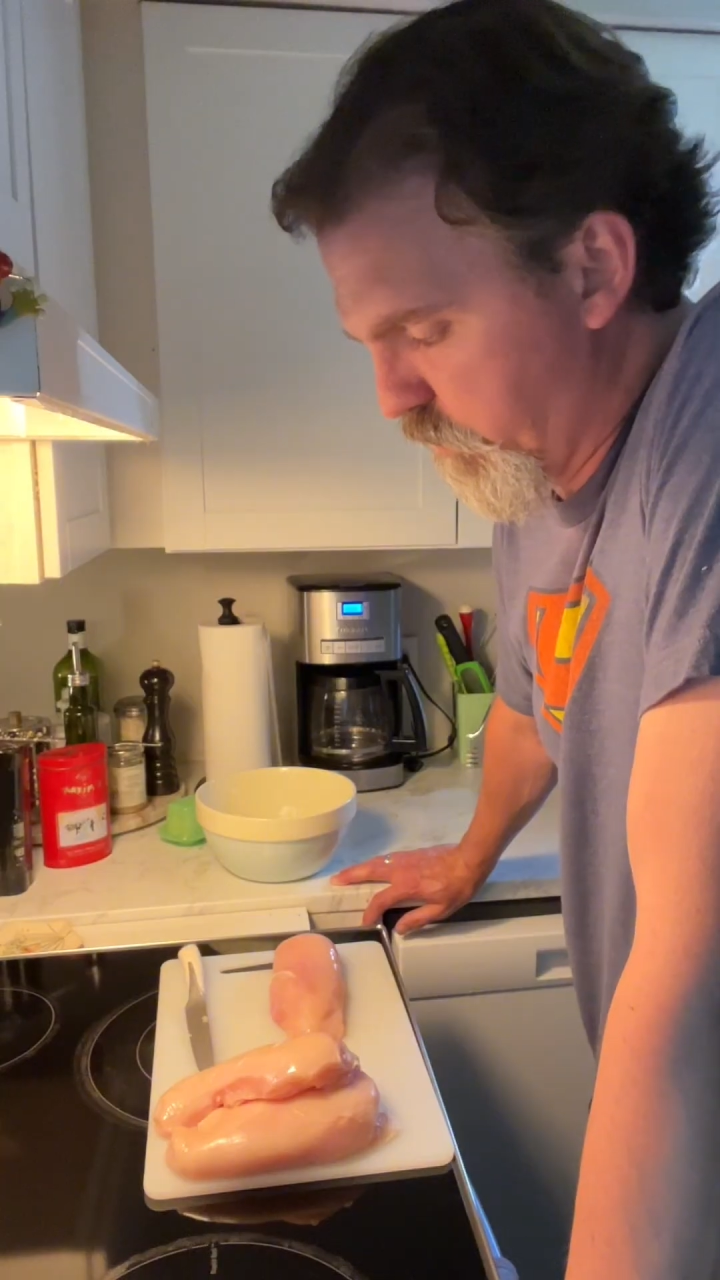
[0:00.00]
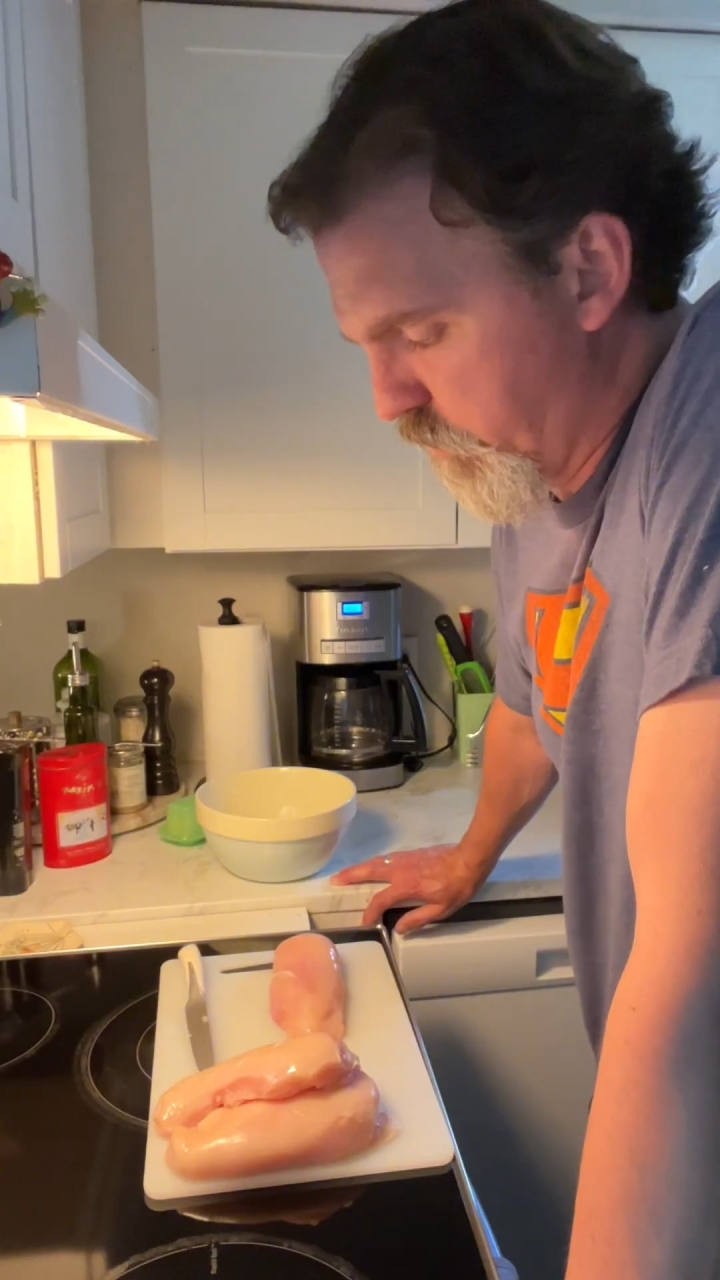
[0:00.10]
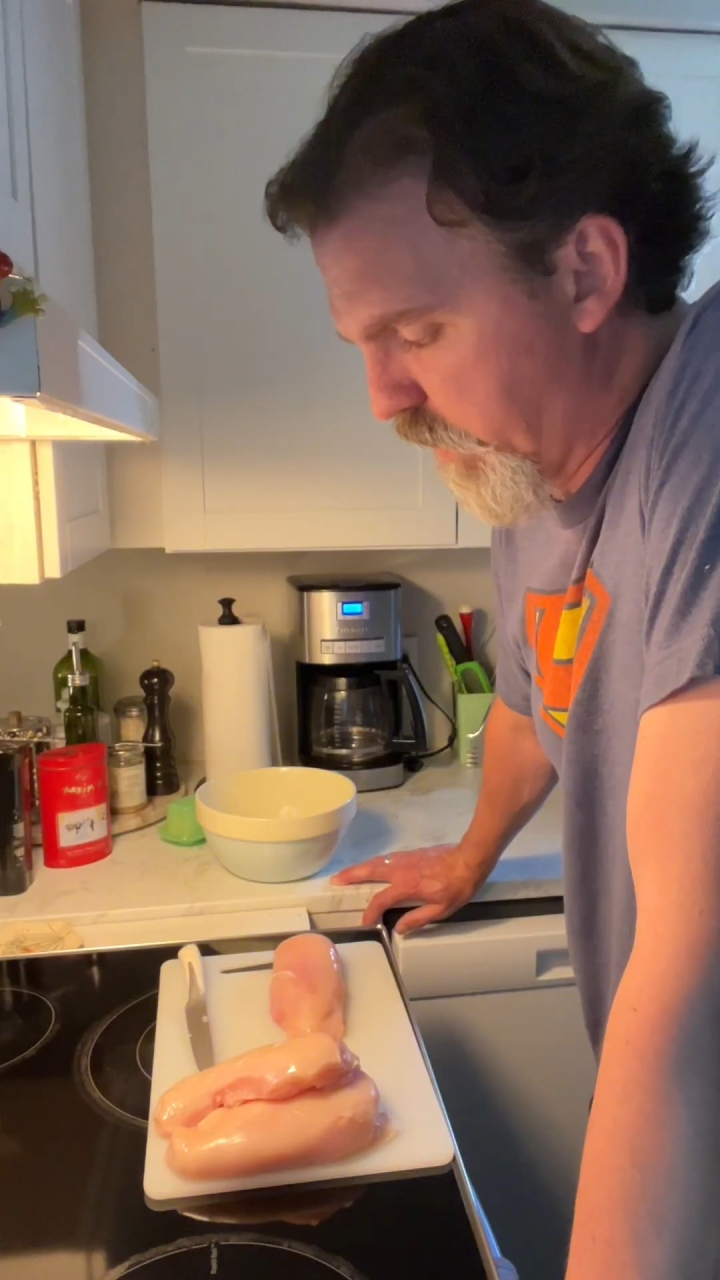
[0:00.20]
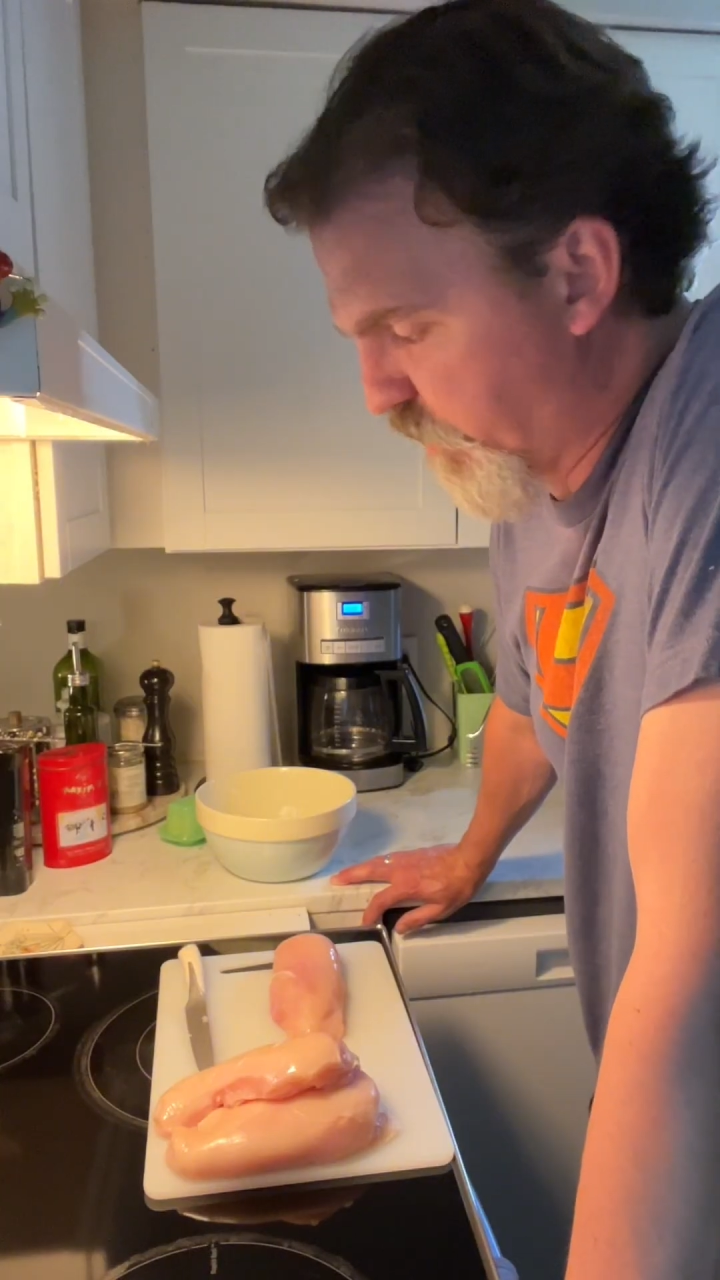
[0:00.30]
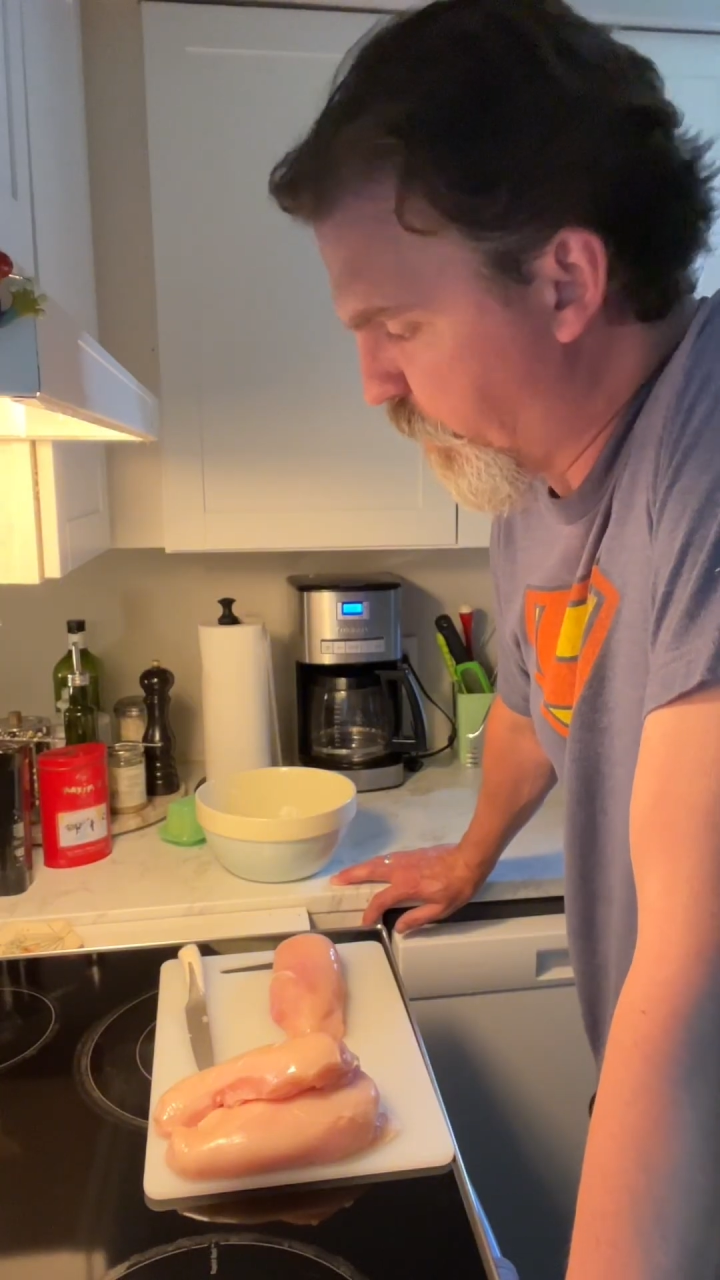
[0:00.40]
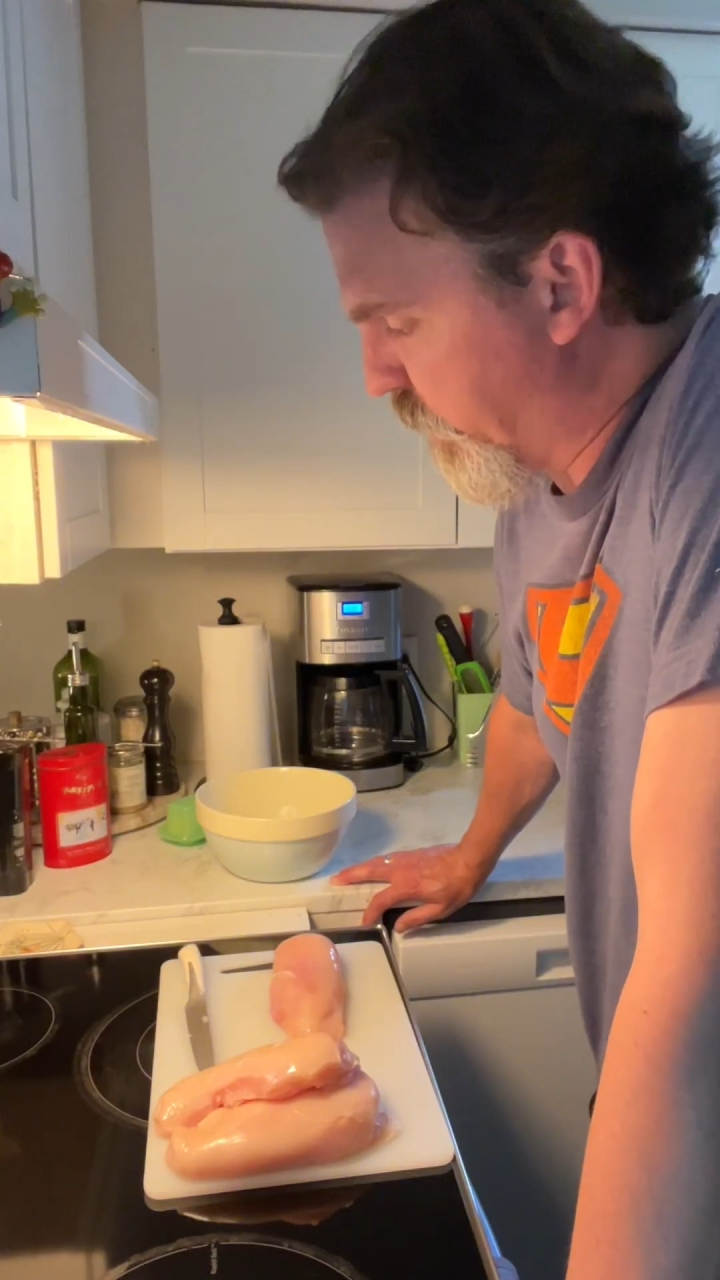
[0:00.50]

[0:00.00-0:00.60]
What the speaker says: that's been